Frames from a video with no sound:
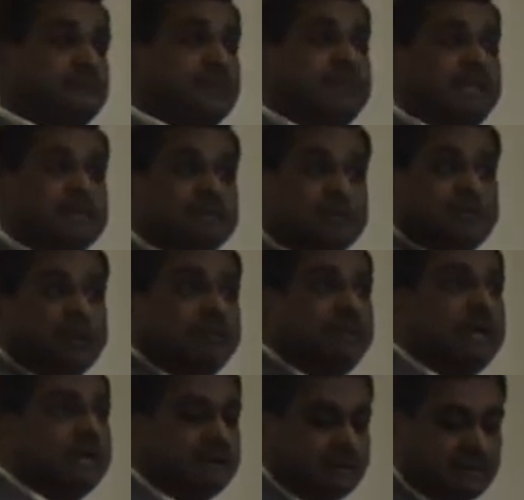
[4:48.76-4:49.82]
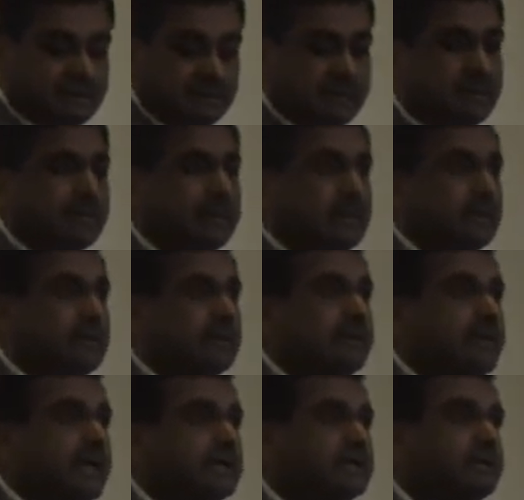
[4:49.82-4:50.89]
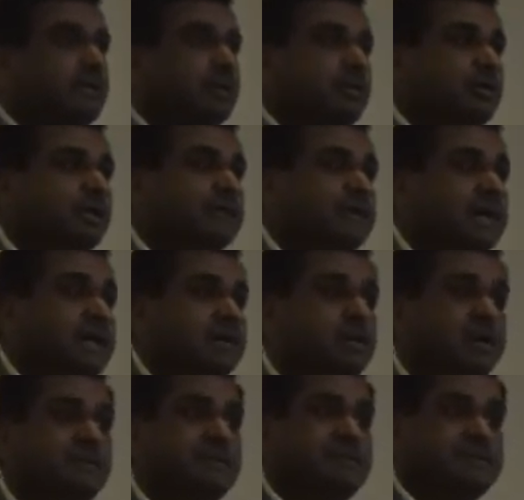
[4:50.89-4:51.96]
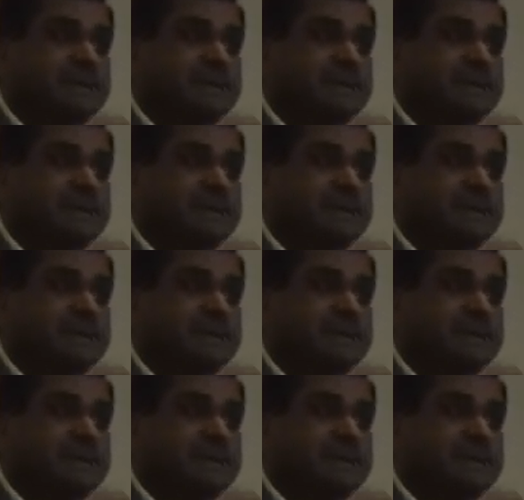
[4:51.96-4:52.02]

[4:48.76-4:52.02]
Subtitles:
That's what you have done. That's what you have done. You have